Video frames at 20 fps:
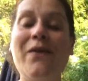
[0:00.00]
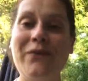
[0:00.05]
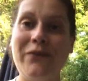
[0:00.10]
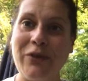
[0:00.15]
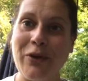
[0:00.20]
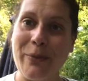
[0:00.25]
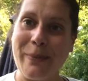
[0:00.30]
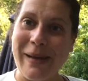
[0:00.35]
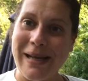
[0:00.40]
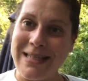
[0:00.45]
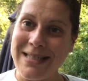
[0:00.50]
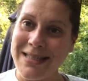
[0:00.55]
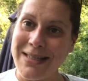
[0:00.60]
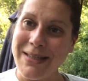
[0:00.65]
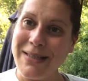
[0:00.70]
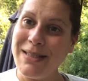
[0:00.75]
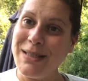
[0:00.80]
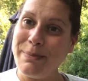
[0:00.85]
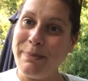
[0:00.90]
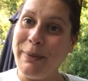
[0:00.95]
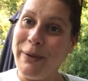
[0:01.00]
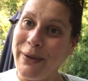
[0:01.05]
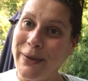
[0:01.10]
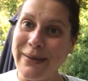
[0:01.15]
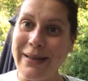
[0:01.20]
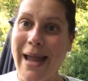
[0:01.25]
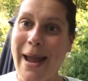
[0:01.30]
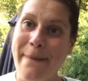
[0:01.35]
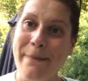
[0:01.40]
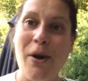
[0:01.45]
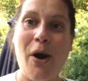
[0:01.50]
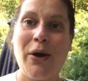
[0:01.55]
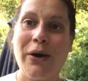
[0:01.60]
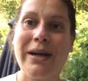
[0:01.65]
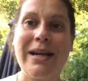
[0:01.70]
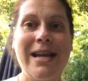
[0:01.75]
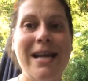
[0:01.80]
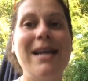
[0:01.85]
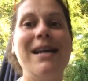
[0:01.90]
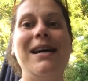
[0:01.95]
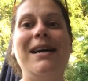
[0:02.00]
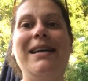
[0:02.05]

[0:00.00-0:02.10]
for my son's birthday party.